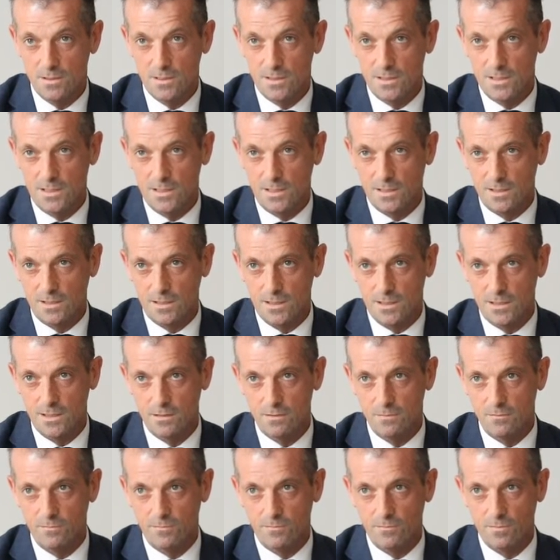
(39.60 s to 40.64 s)
it kind
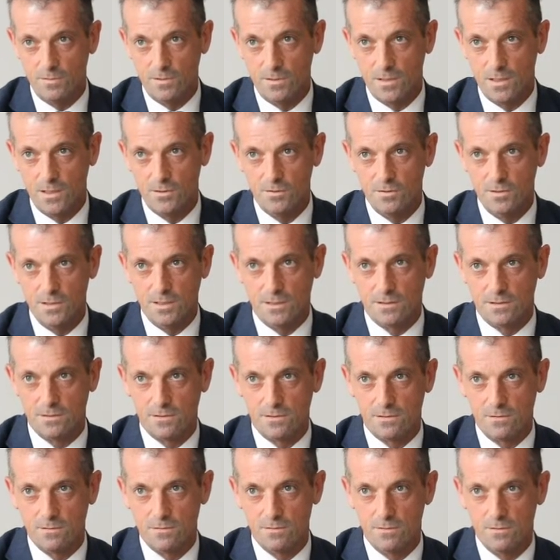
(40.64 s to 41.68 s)
of
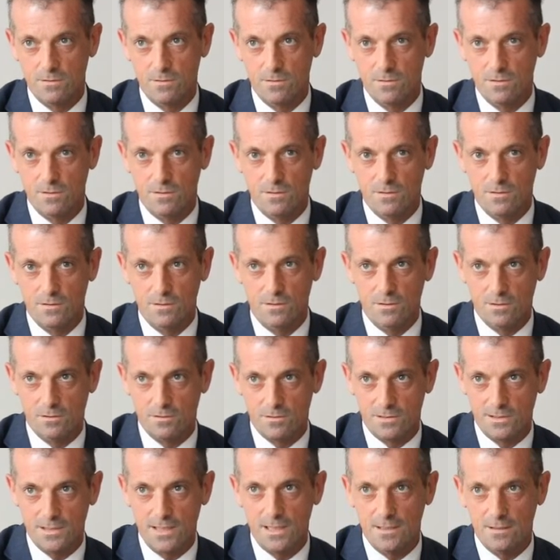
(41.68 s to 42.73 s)
contradicts their
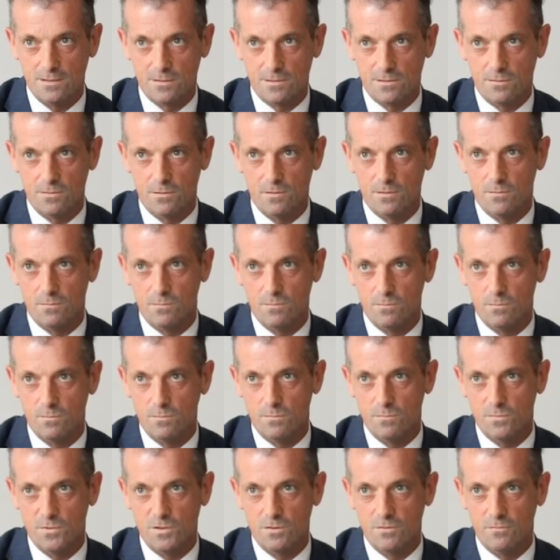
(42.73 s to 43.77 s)
stance or
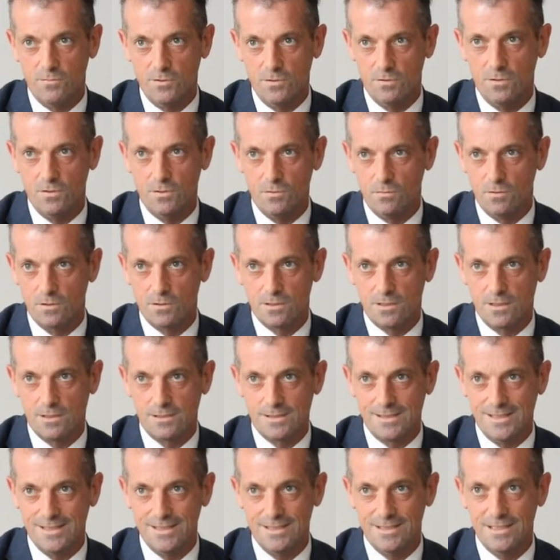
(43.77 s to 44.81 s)
their view that you were
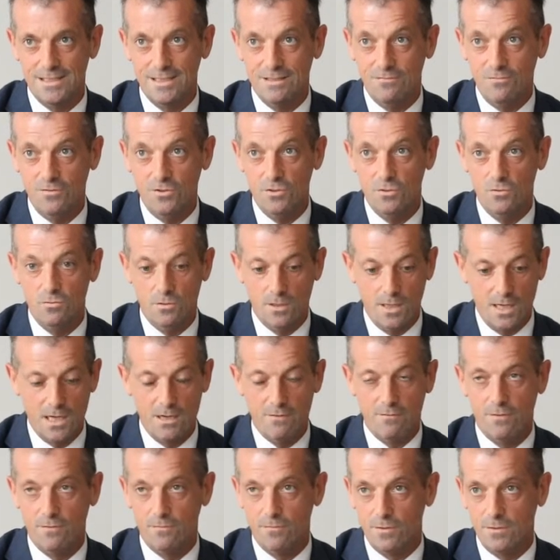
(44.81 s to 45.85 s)
intoxicated, if you
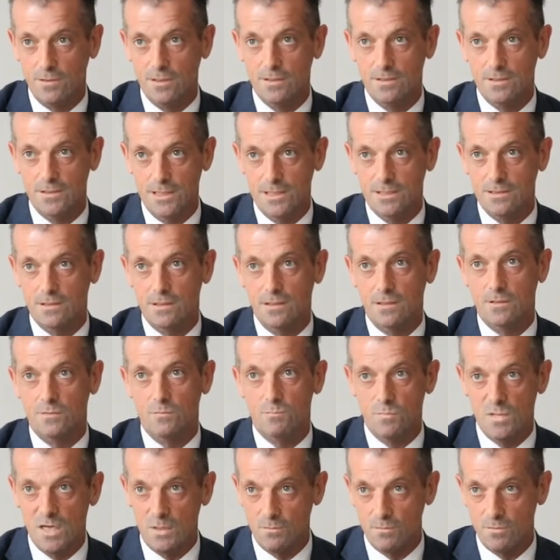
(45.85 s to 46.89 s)
have a very
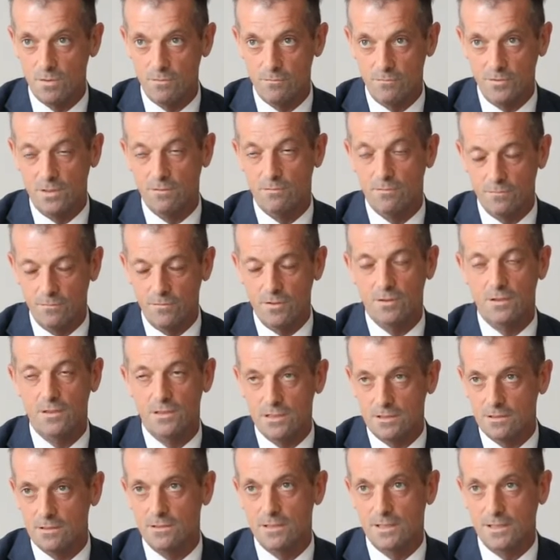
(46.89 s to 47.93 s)

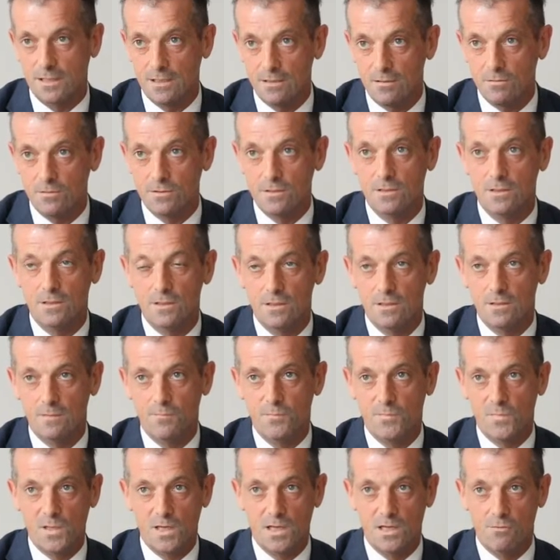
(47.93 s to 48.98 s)
detailed account
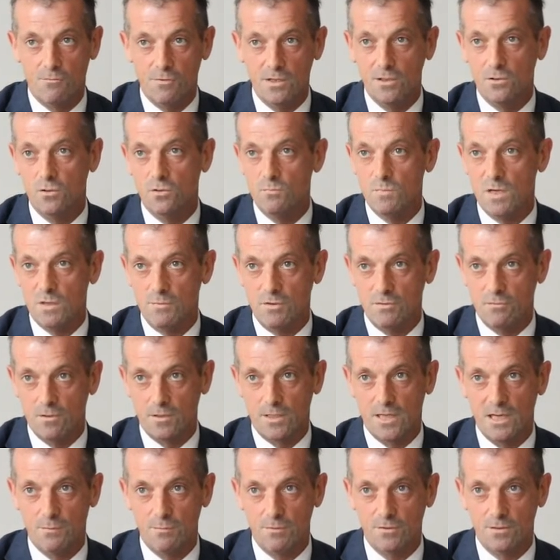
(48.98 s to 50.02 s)
and a really good memory of what
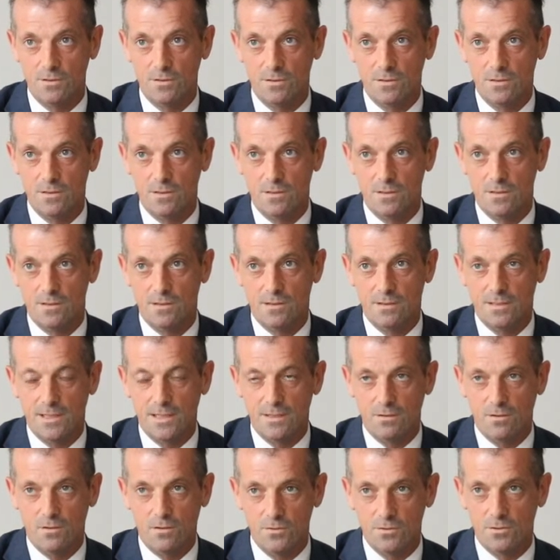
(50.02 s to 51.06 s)
happened.
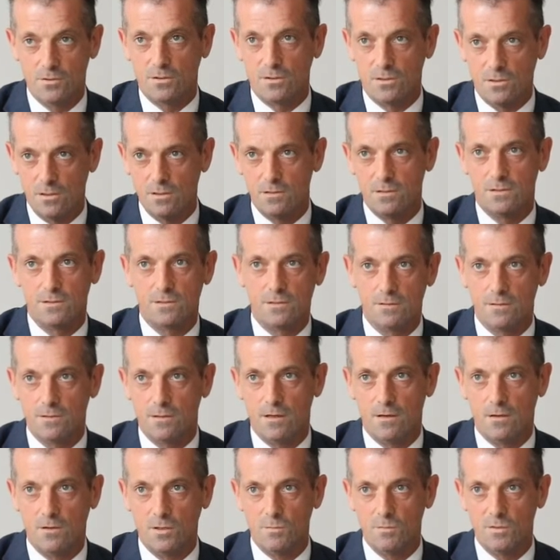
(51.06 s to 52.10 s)
That undercuts their
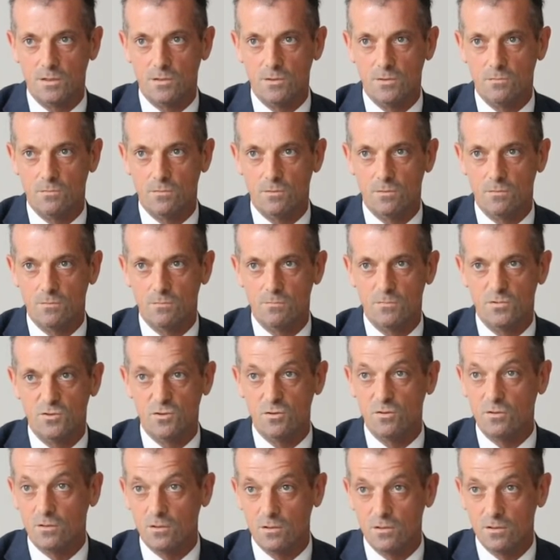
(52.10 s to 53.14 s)
argument that you were
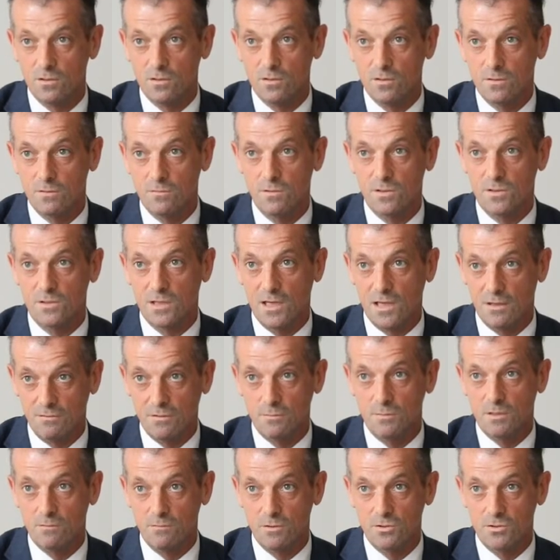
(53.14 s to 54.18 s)
drunk, which they have to
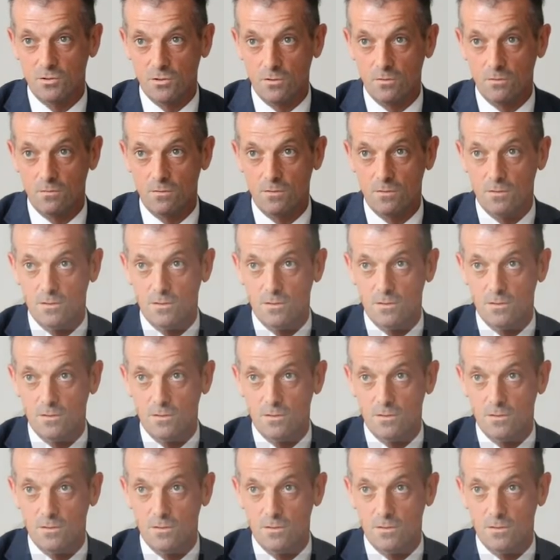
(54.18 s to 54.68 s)
be able to show.